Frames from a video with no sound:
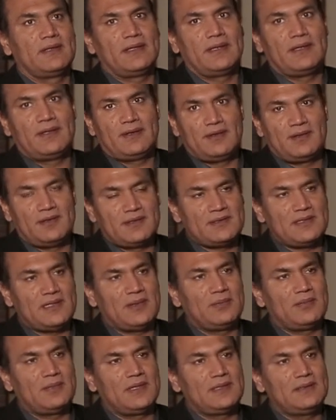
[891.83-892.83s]
here in
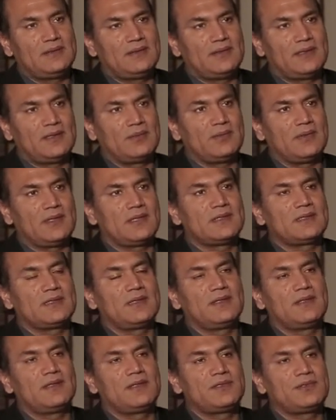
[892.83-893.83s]
Islamabad at
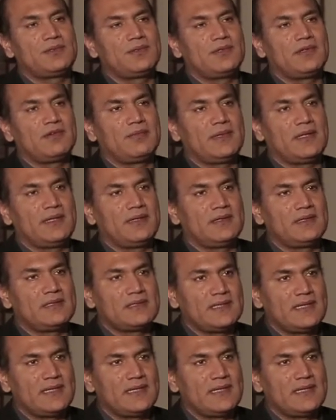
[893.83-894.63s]
Pakistan Institute of Medical